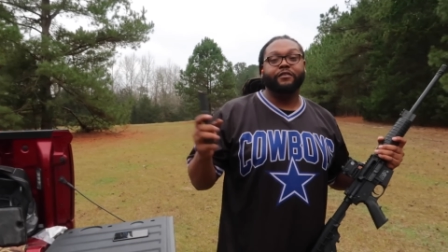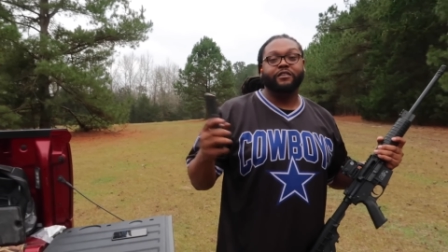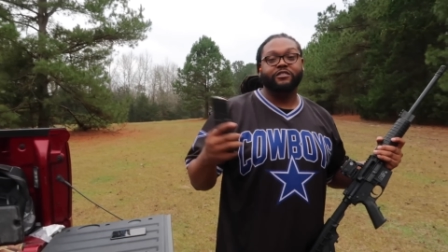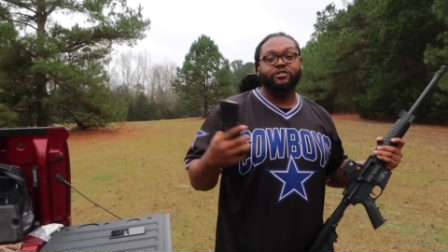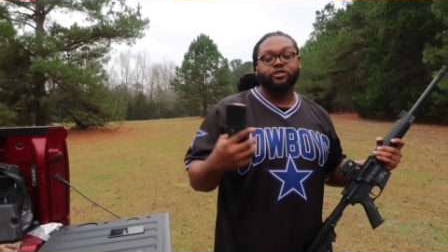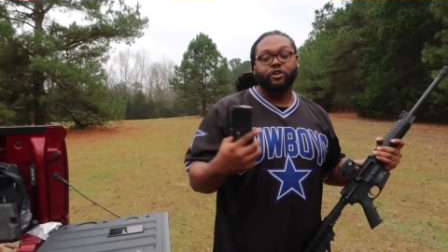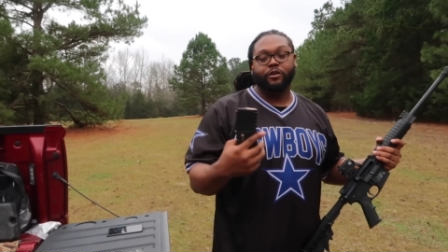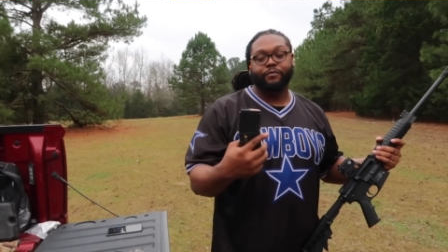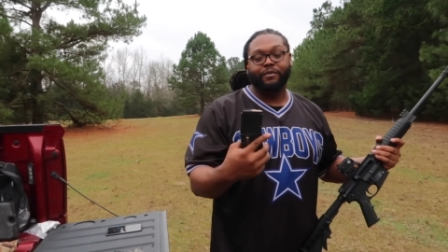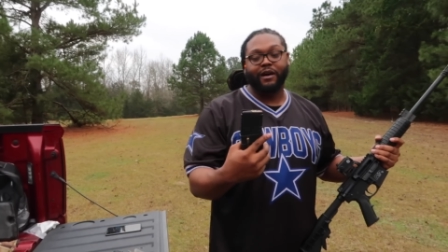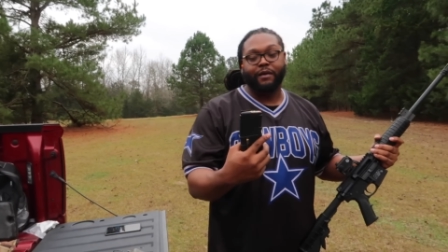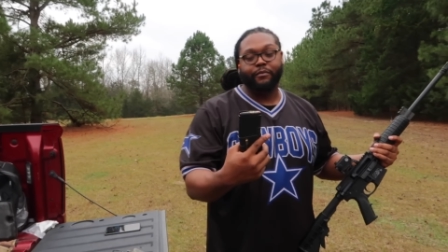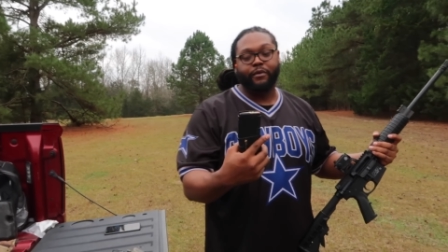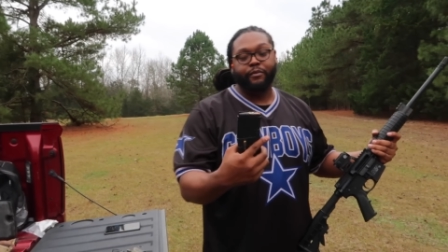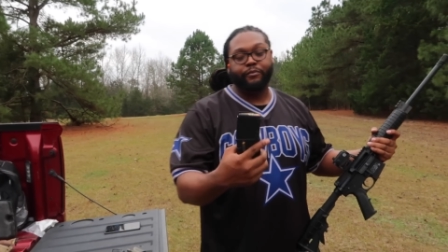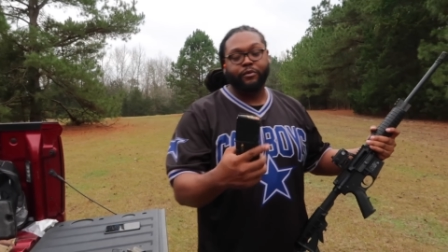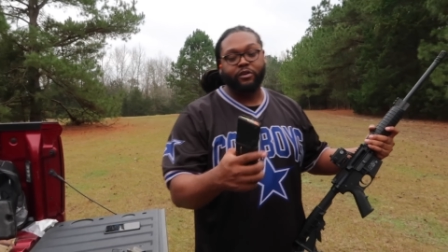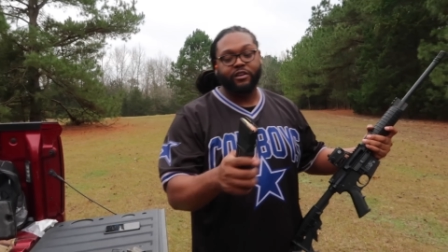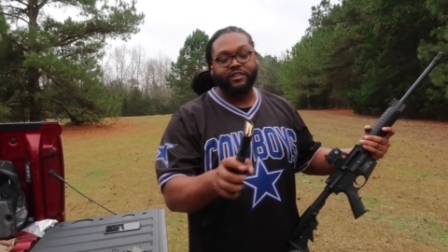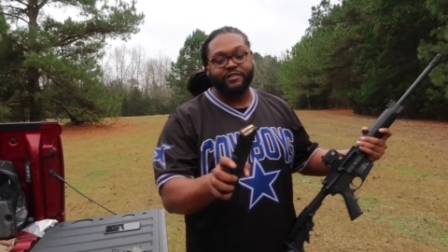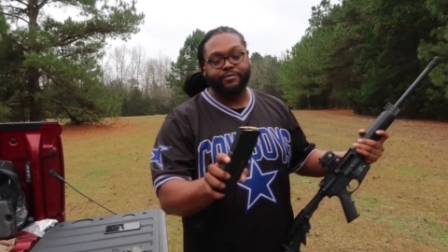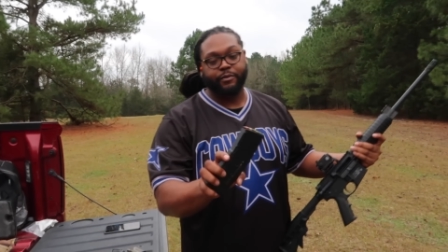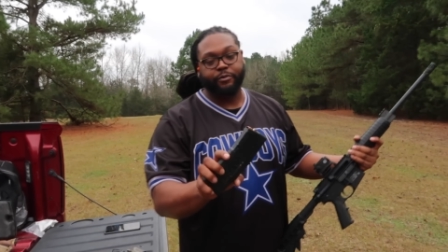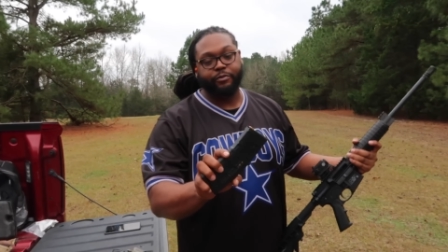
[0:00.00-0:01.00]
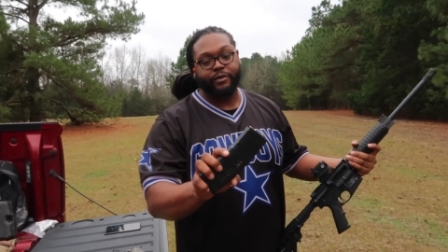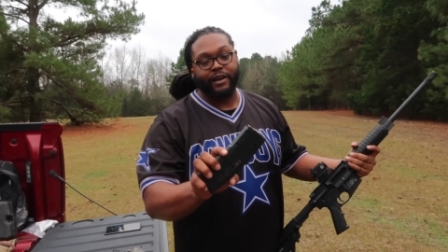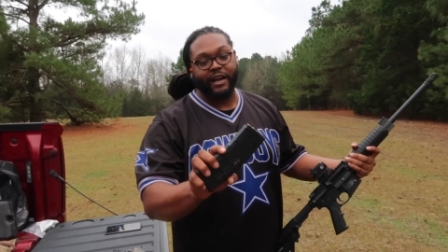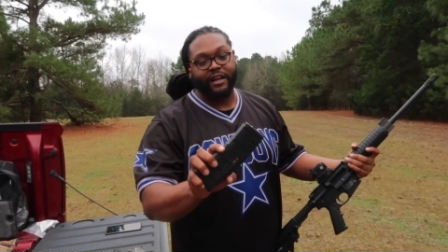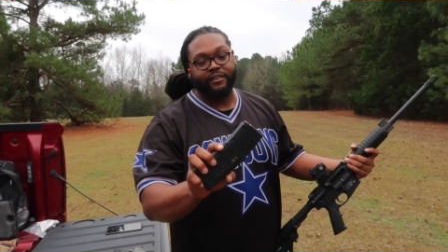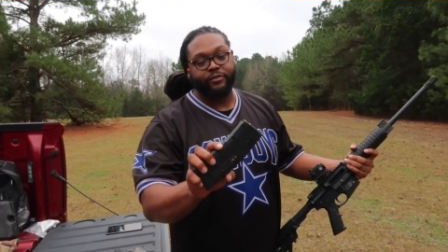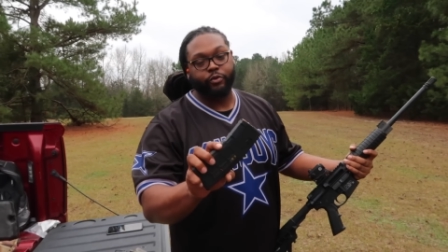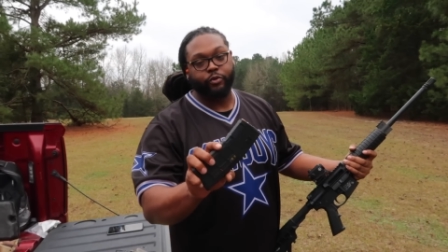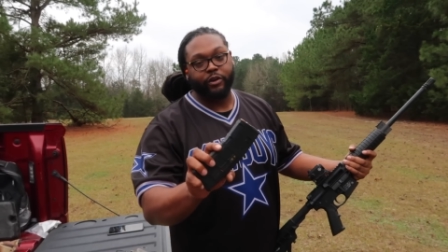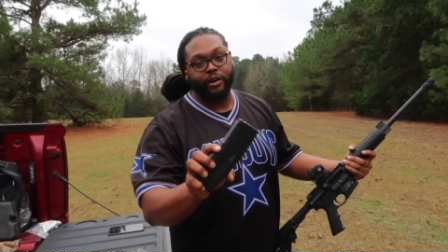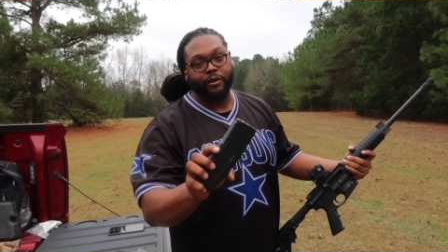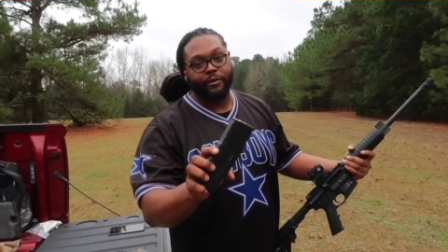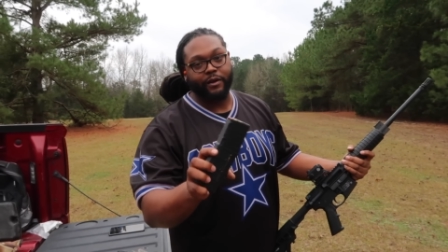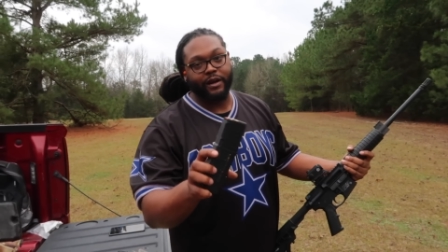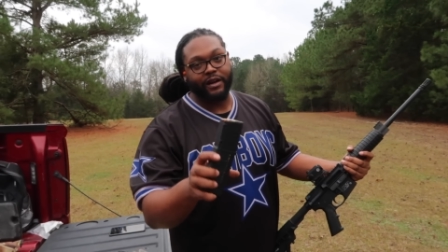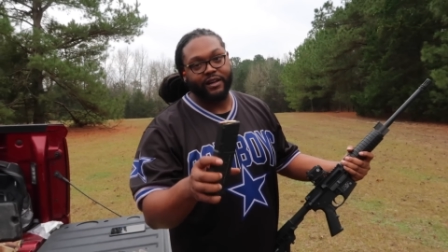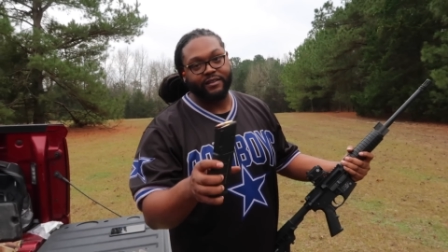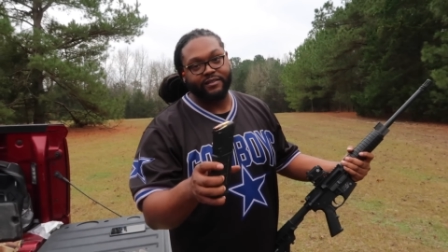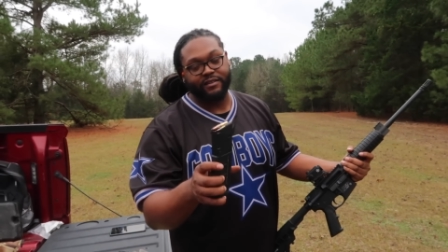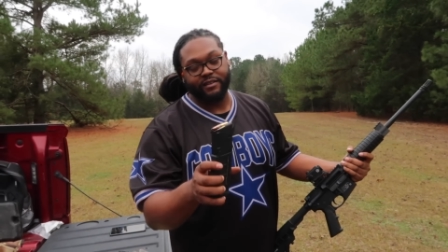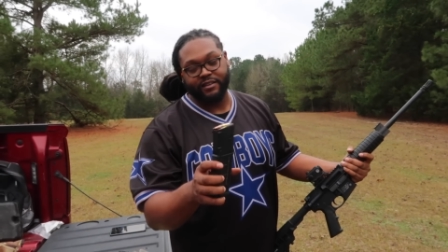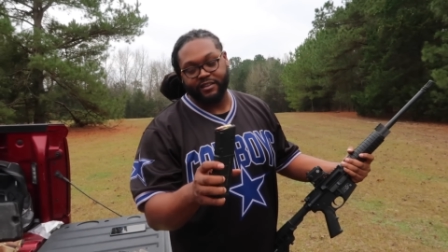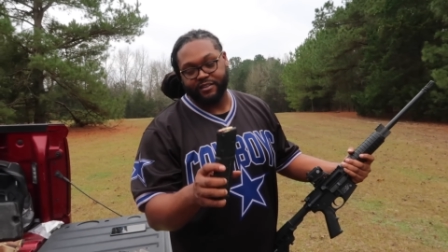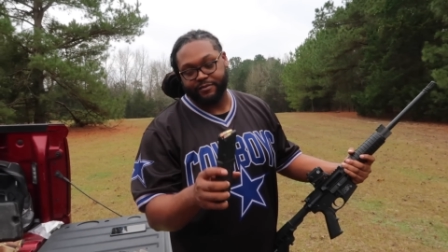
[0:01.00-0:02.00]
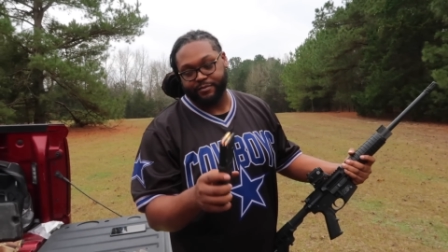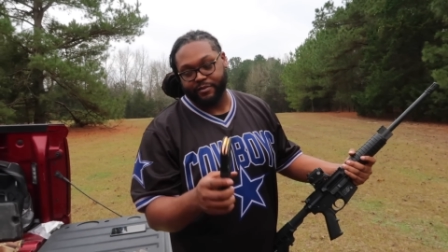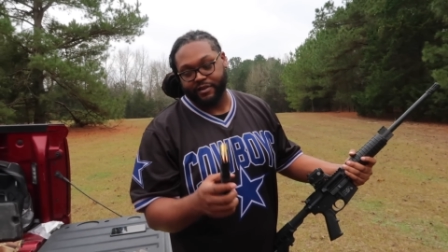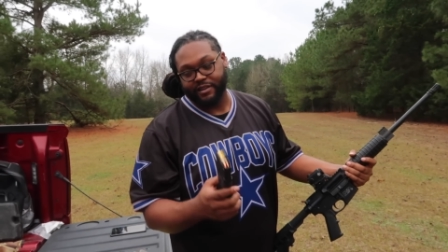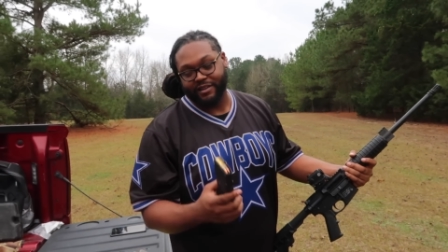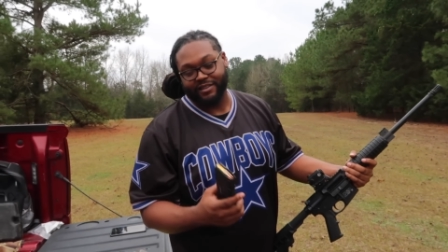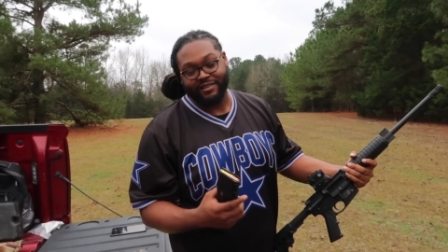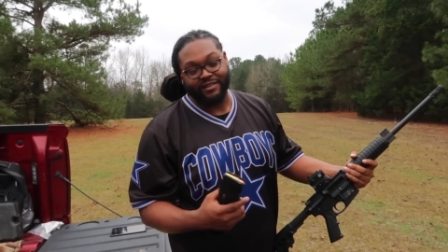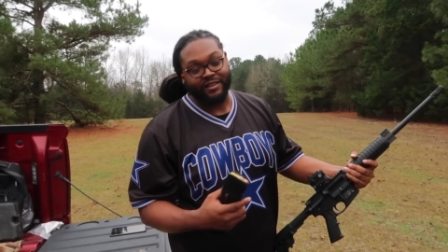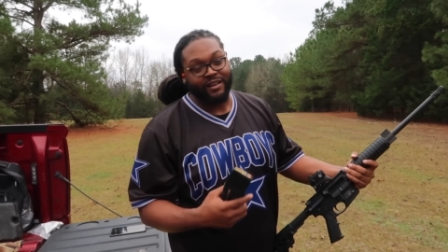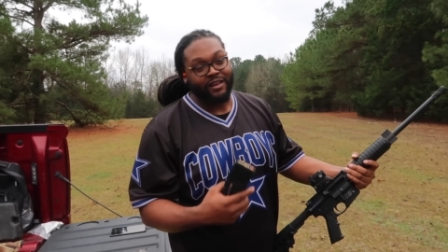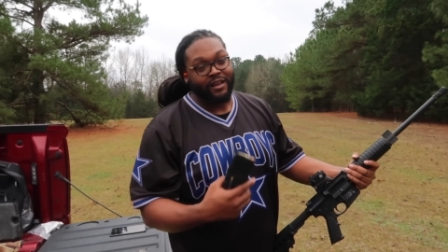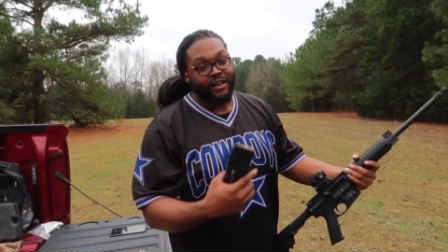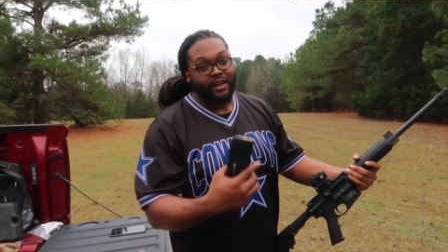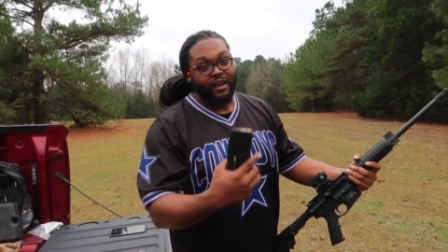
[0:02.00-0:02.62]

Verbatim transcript: finna shoot up all my bullets, but we got 20 rounds in this bitch.